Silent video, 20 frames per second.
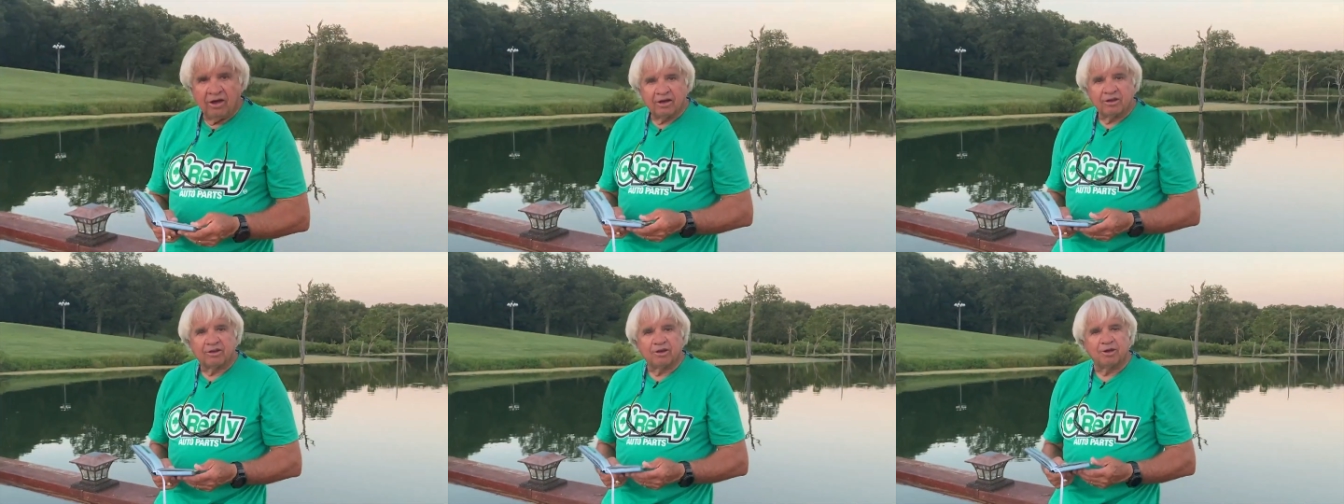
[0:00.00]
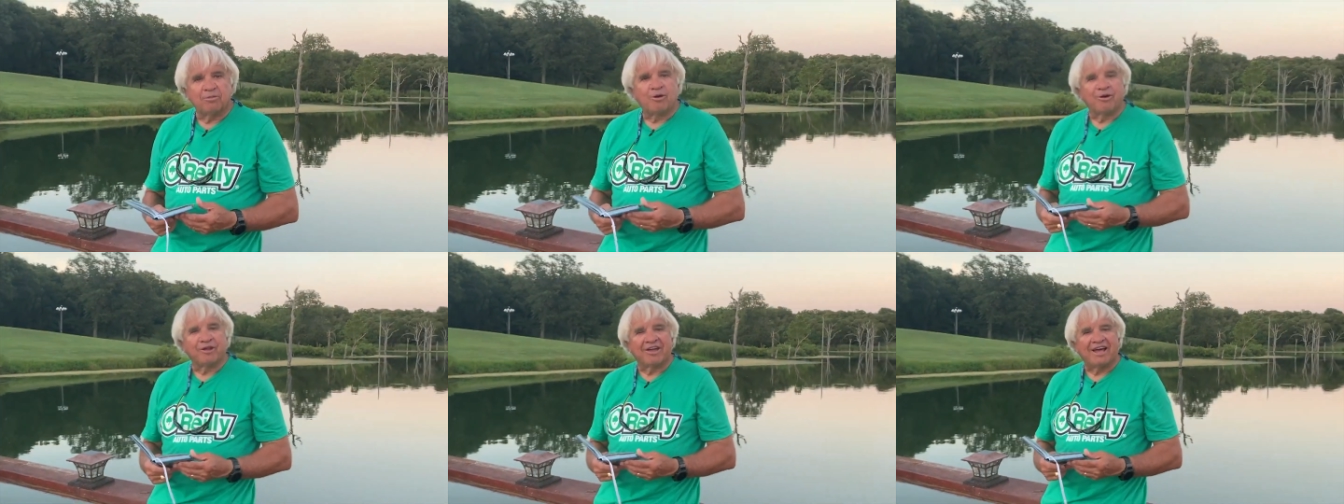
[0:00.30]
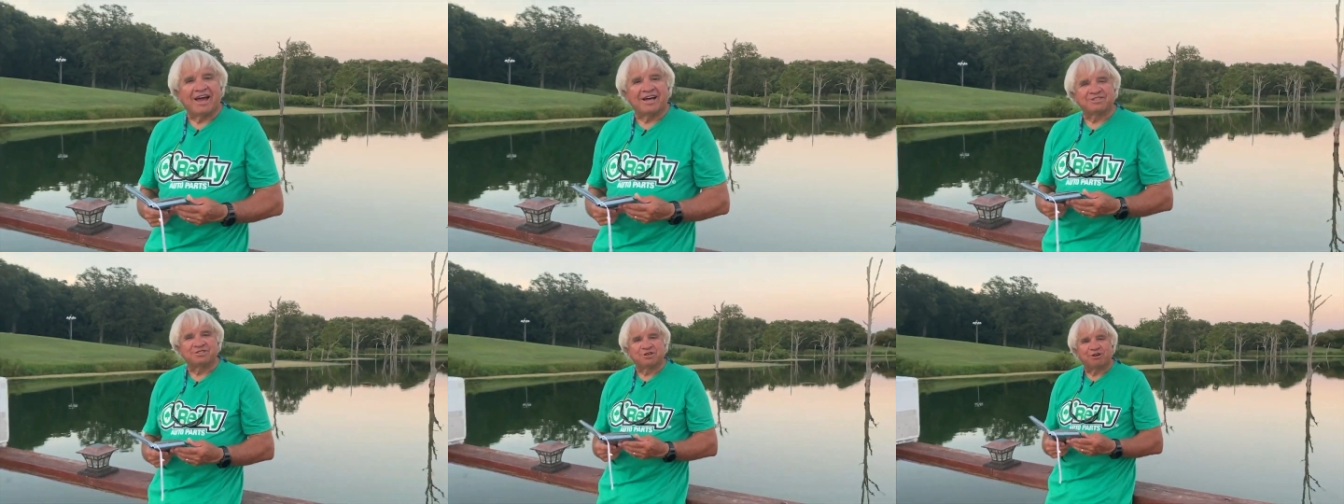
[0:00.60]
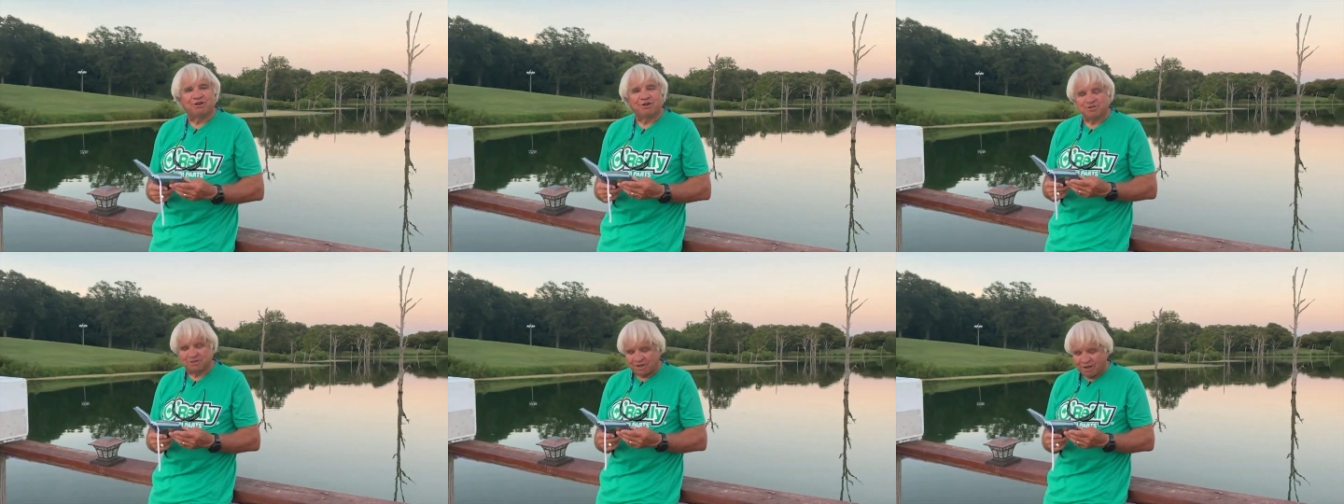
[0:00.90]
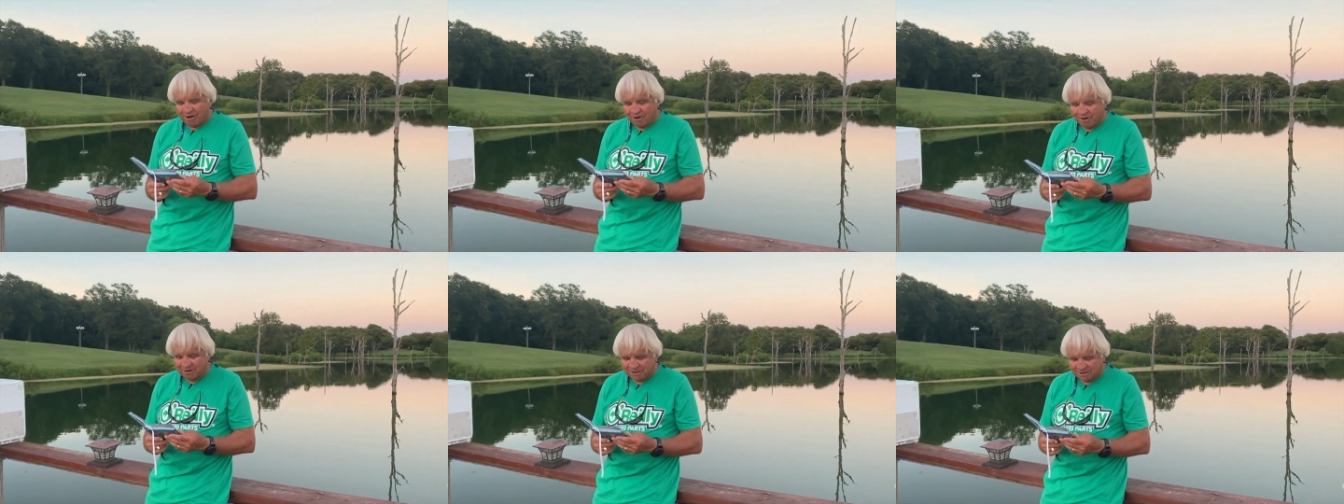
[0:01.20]
Good morning, guys and girls.
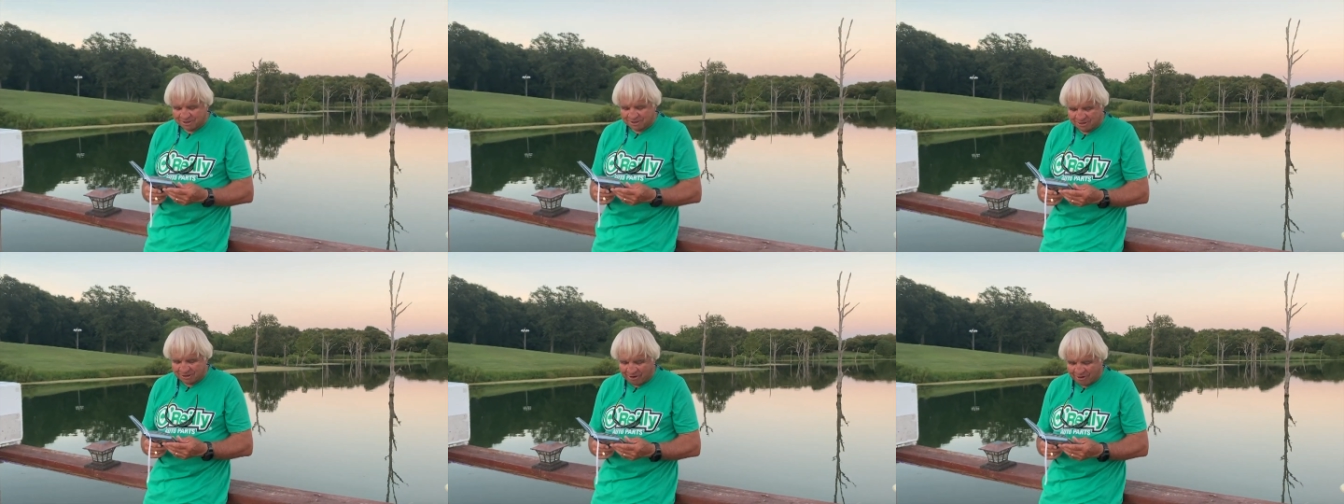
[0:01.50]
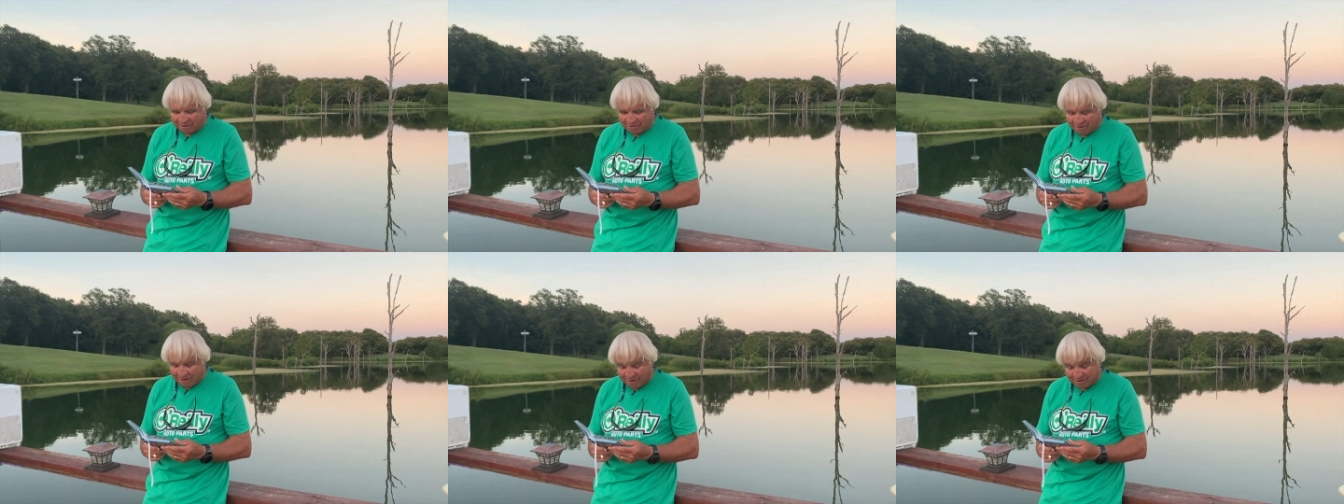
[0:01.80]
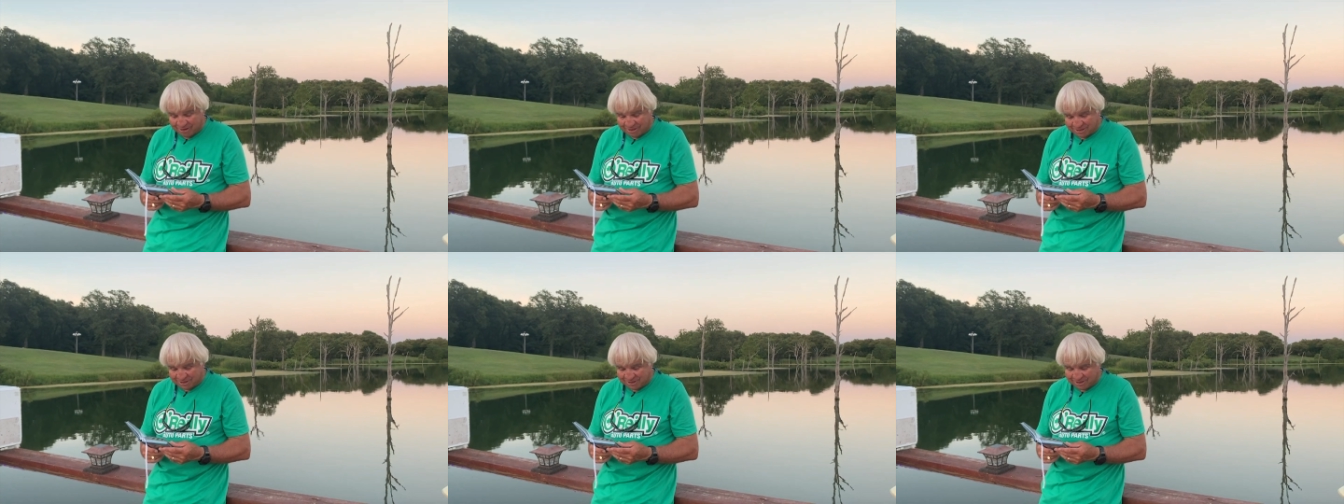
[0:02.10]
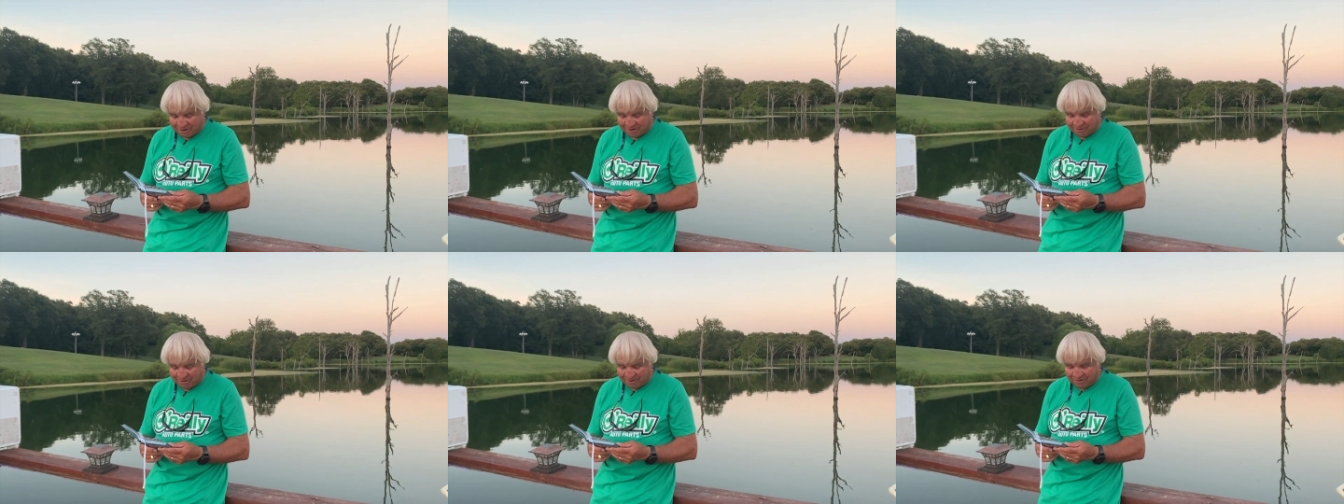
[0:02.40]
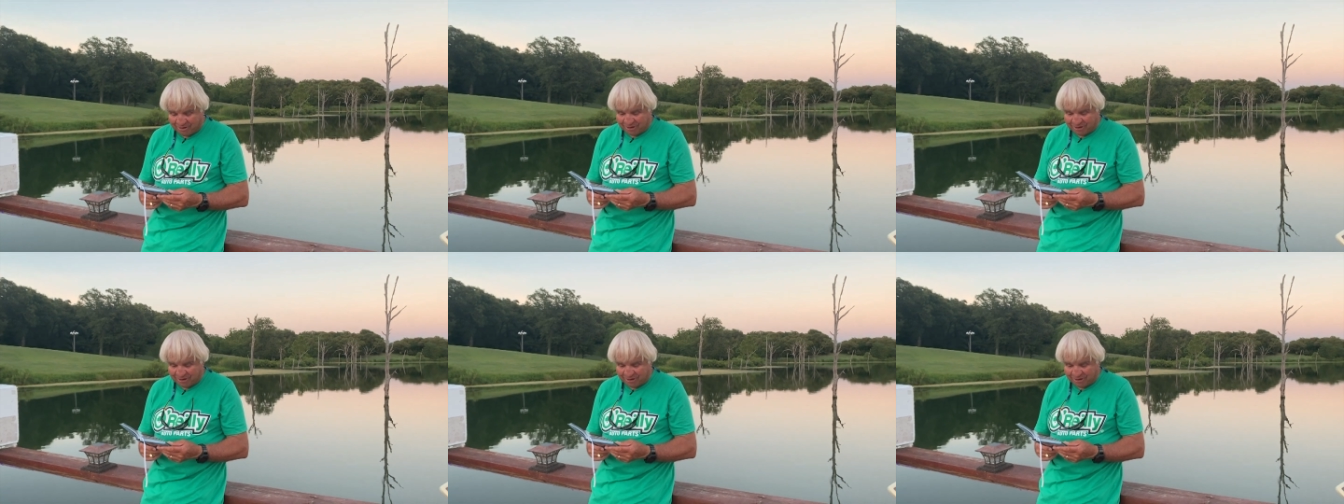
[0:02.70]
August 3rd, August 3rd,